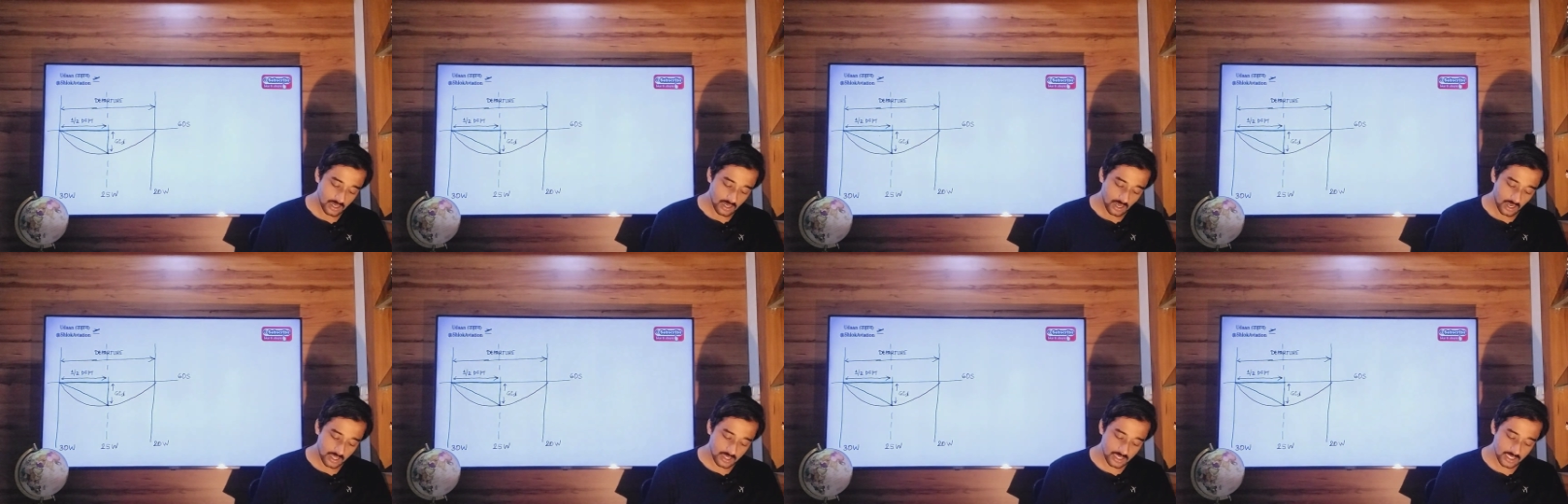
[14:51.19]

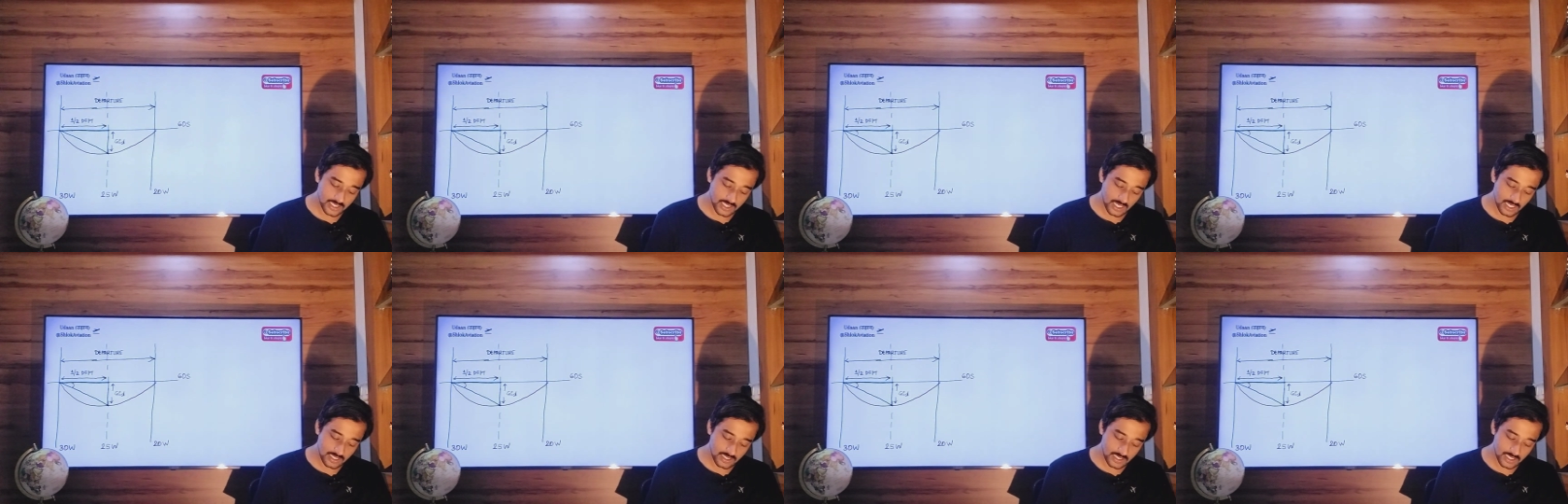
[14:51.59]
and this
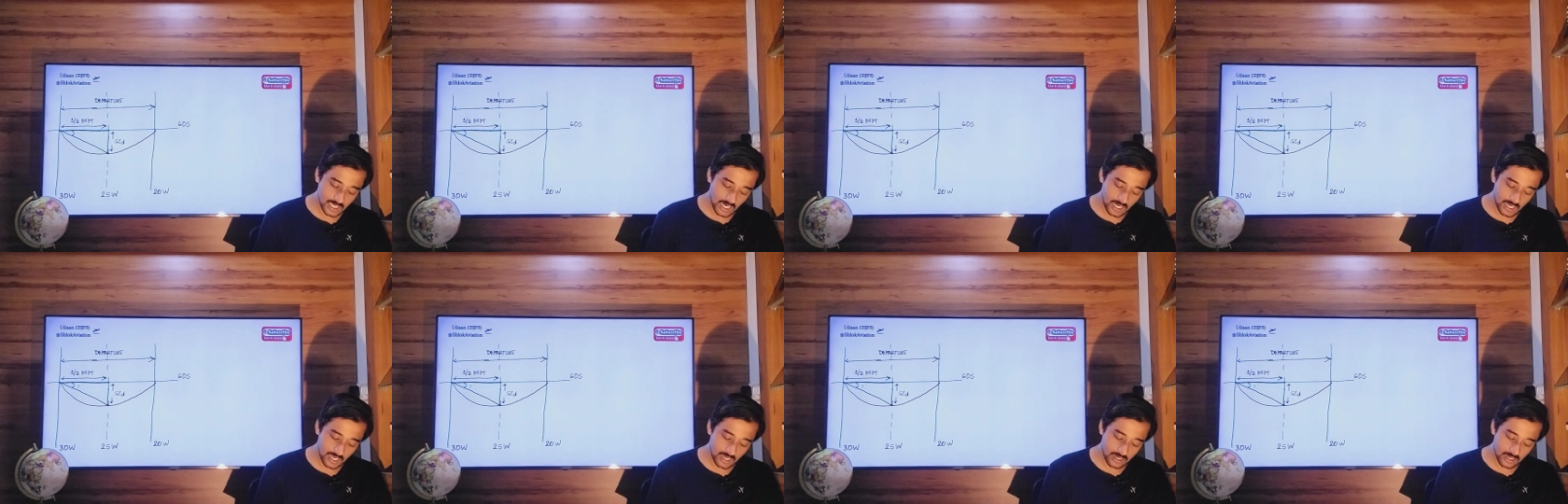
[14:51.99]

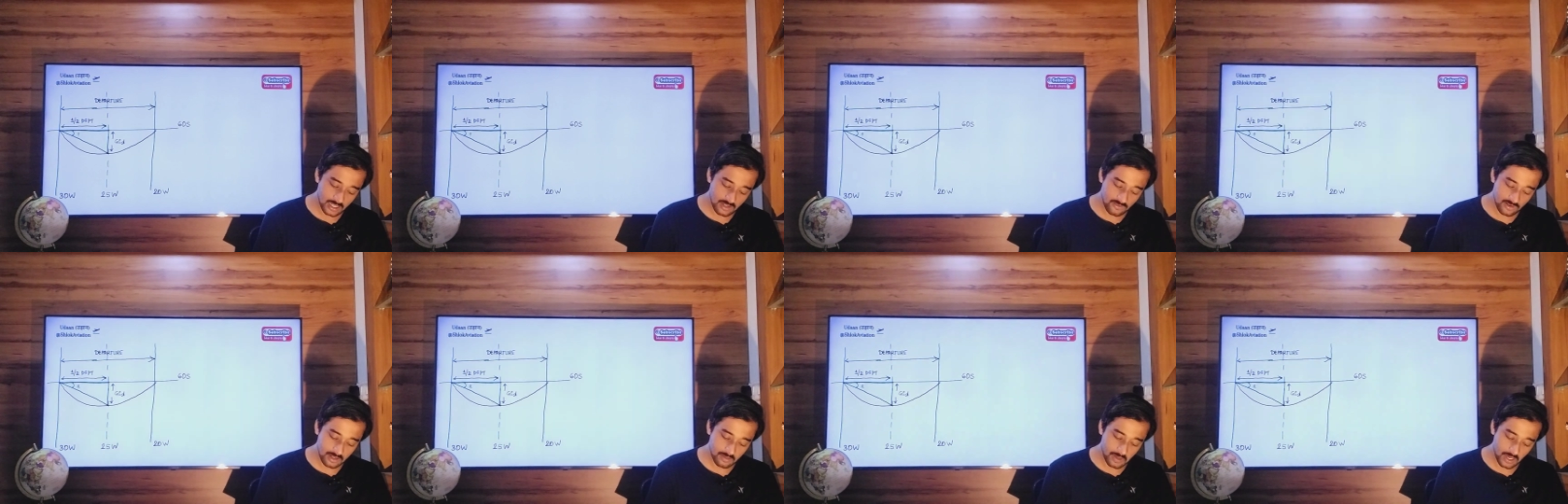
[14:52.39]
inside angle
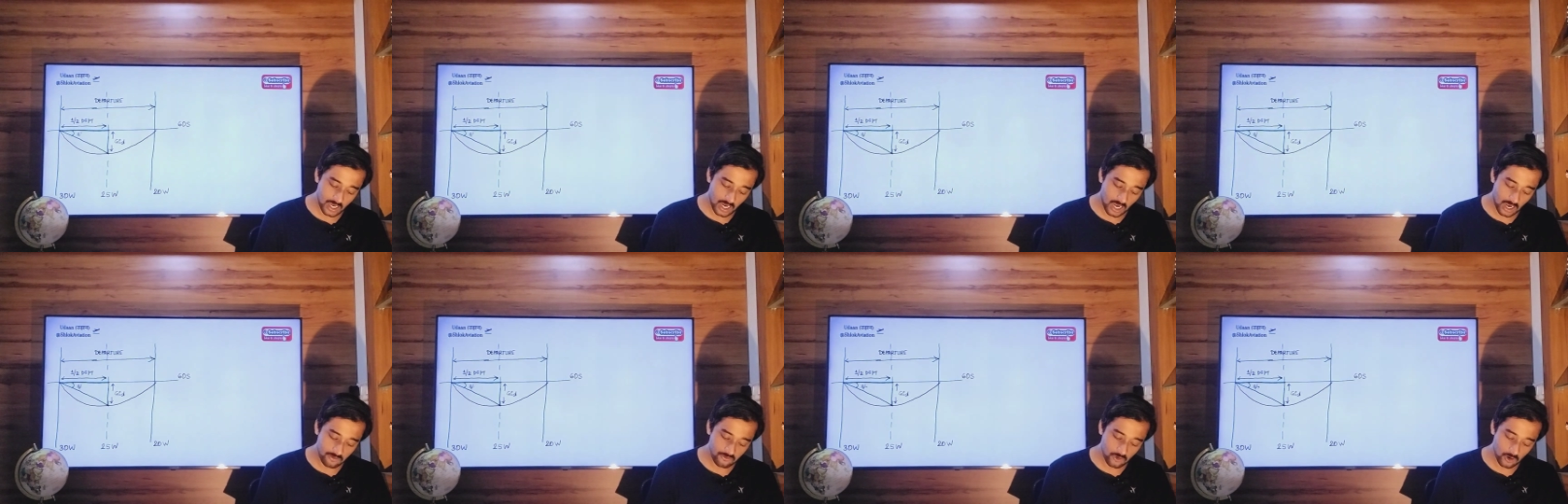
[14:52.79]
will be
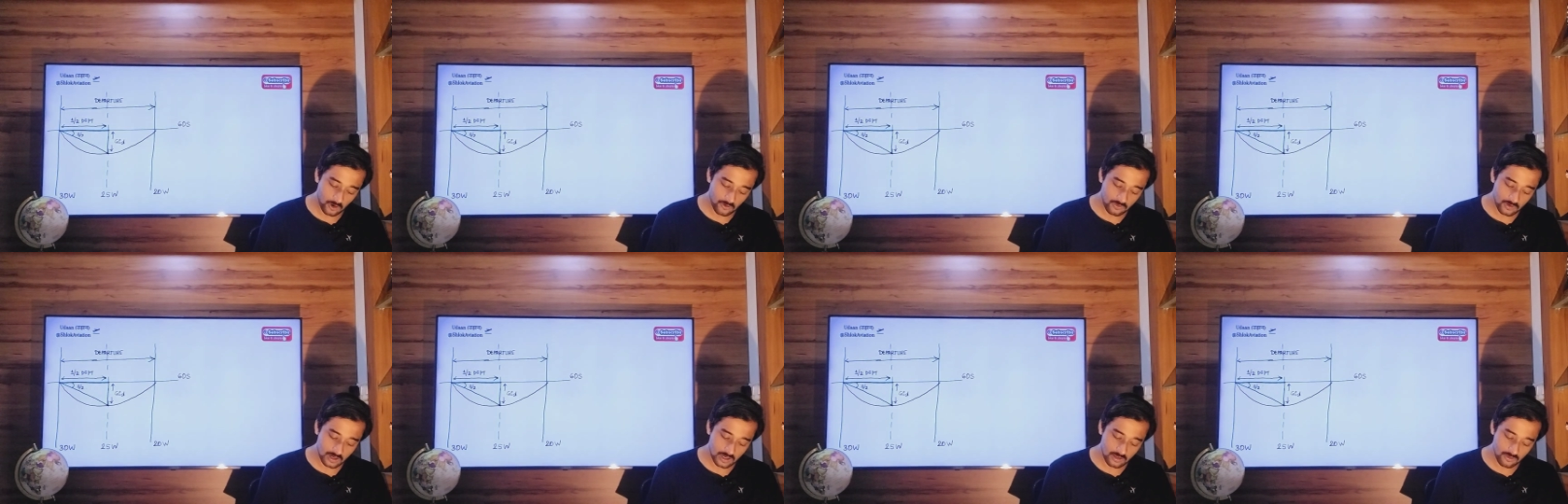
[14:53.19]
half of
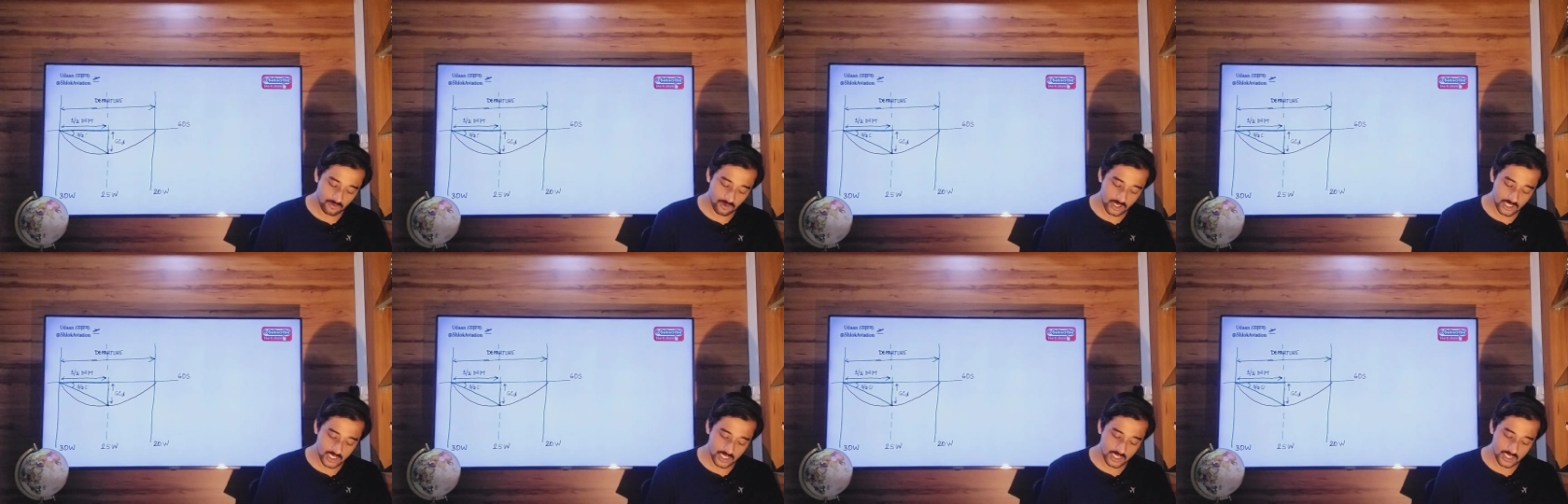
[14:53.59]

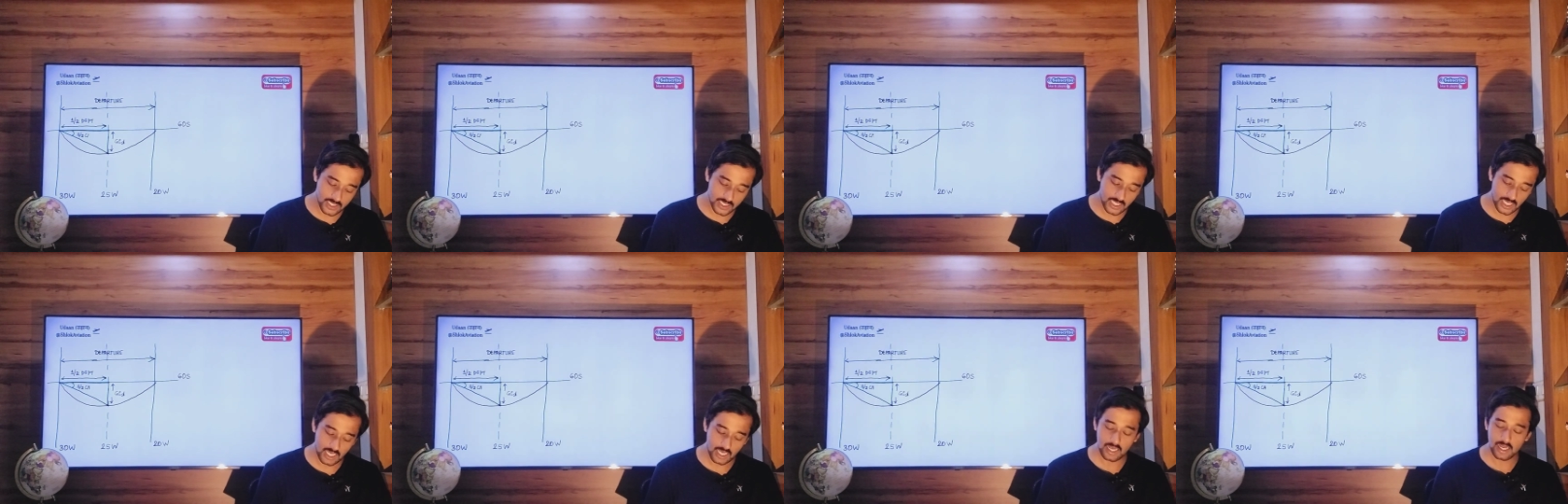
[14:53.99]
convergence
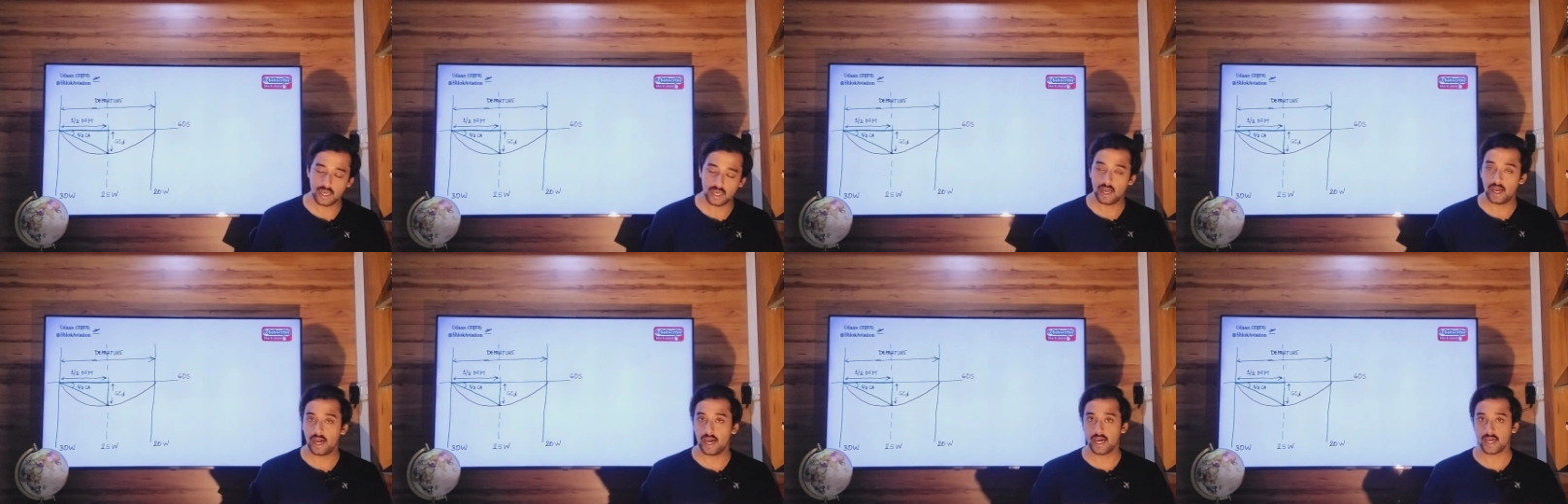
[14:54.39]

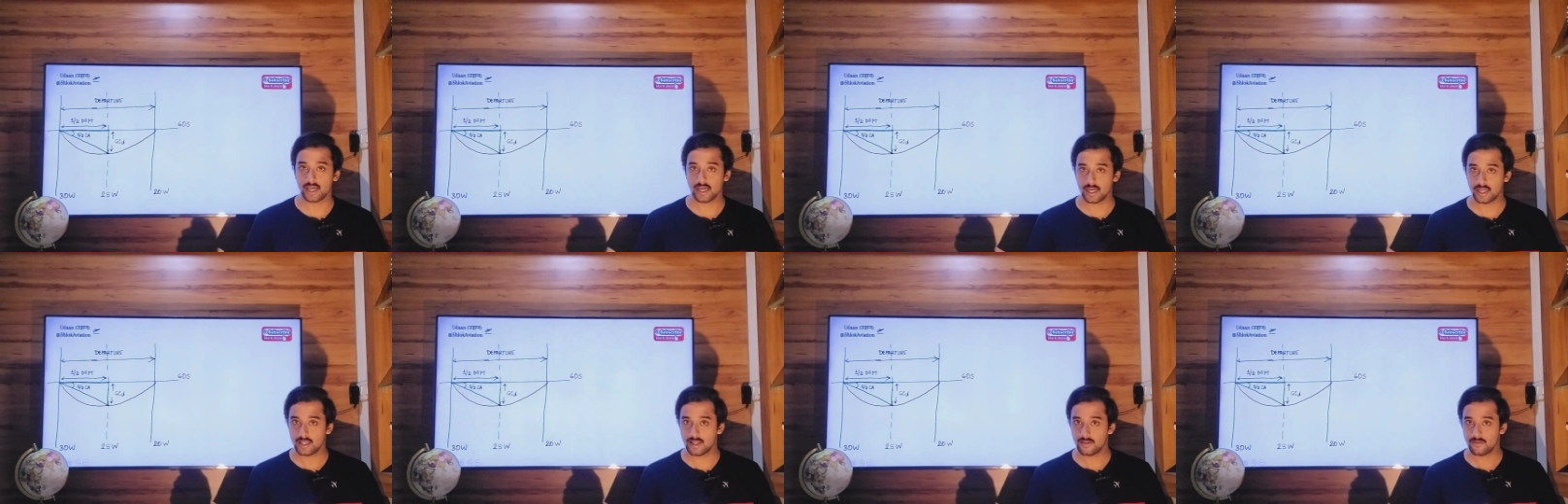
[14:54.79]

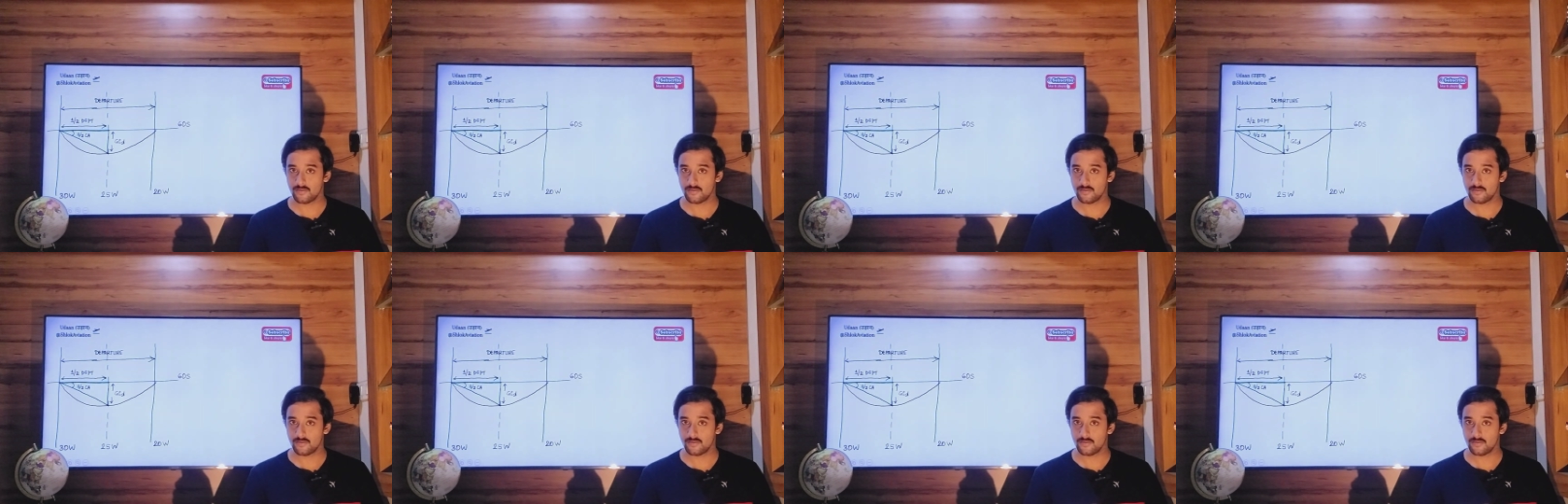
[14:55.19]
angle.